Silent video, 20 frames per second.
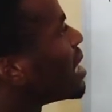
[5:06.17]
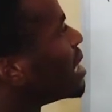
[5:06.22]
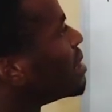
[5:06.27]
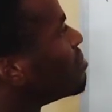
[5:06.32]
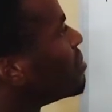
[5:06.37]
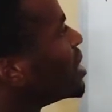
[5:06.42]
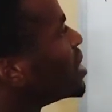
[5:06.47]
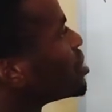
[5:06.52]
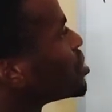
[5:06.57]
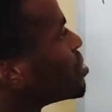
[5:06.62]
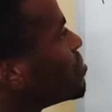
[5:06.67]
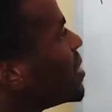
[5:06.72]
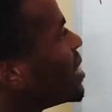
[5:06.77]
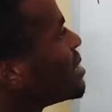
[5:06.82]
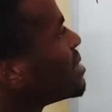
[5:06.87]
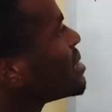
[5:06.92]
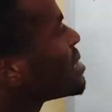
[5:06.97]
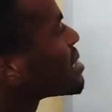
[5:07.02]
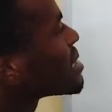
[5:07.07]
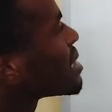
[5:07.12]
and
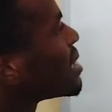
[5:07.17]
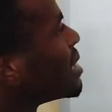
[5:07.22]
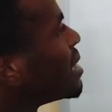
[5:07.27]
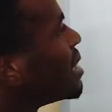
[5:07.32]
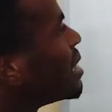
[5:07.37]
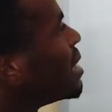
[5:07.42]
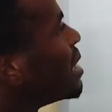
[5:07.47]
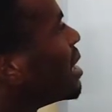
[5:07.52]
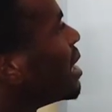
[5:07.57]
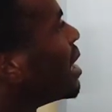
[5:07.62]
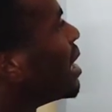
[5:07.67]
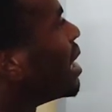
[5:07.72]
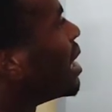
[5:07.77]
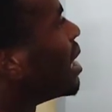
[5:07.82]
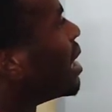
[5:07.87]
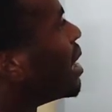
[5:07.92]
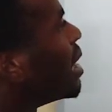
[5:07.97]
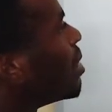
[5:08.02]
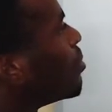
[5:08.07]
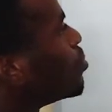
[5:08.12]
measurement,
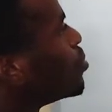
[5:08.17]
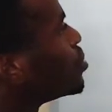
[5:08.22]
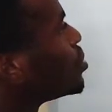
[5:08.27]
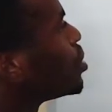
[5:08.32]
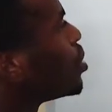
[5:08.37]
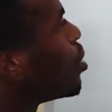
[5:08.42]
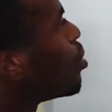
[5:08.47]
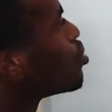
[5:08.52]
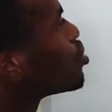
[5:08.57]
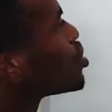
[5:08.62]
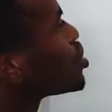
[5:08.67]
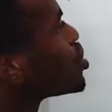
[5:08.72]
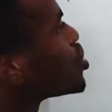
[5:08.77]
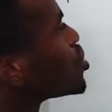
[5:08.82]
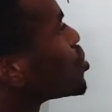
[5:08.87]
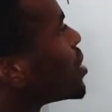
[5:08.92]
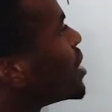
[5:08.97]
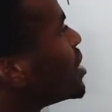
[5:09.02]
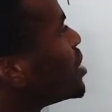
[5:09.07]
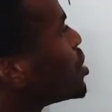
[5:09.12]
I would go
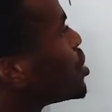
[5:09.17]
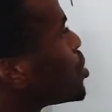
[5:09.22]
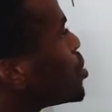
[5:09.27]
straight